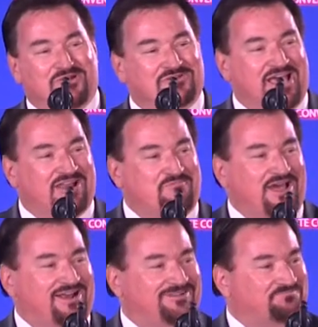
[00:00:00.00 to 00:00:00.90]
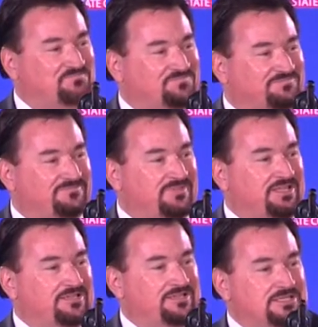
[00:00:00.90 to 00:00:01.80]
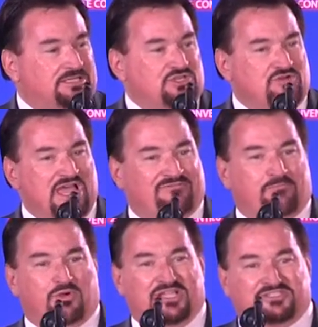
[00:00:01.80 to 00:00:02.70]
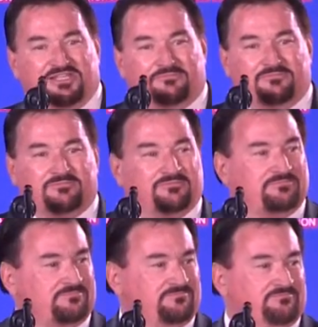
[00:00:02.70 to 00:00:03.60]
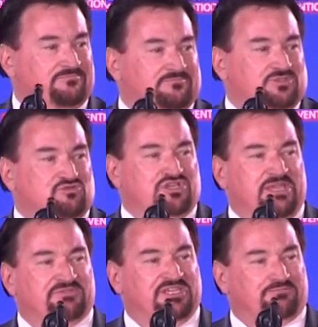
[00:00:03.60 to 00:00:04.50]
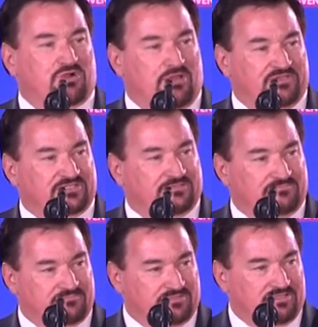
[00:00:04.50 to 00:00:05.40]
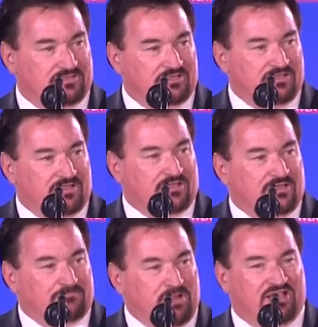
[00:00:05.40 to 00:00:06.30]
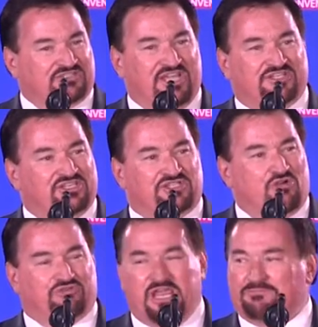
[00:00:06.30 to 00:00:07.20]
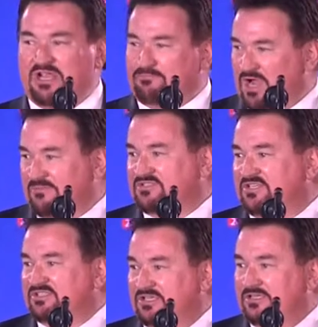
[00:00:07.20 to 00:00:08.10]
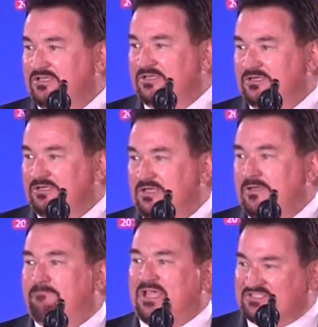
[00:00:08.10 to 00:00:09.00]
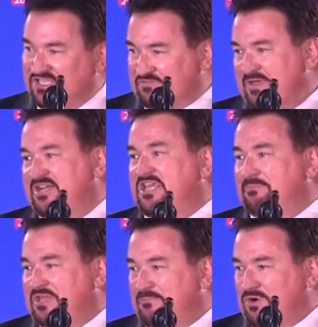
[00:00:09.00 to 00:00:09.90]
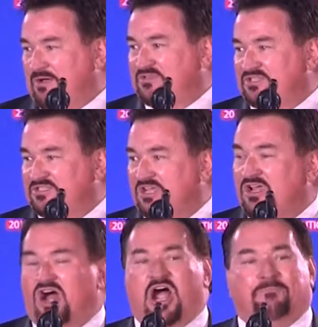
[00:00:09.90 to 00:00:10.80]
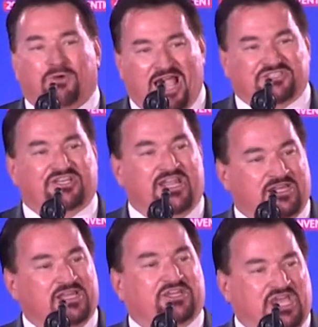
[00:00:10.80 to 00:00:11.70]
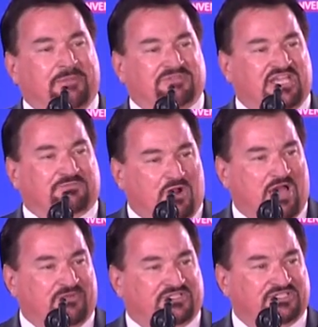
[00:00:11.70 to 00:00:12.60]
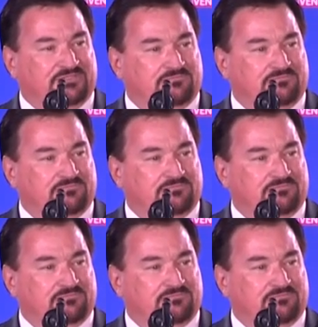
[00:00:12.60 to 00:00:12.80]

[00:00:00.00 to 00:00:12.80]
no doubt about it, you have a president who keeps his promise. Politicians don't keep their promises. Businessmen keep their promises. Our president keeps his promise.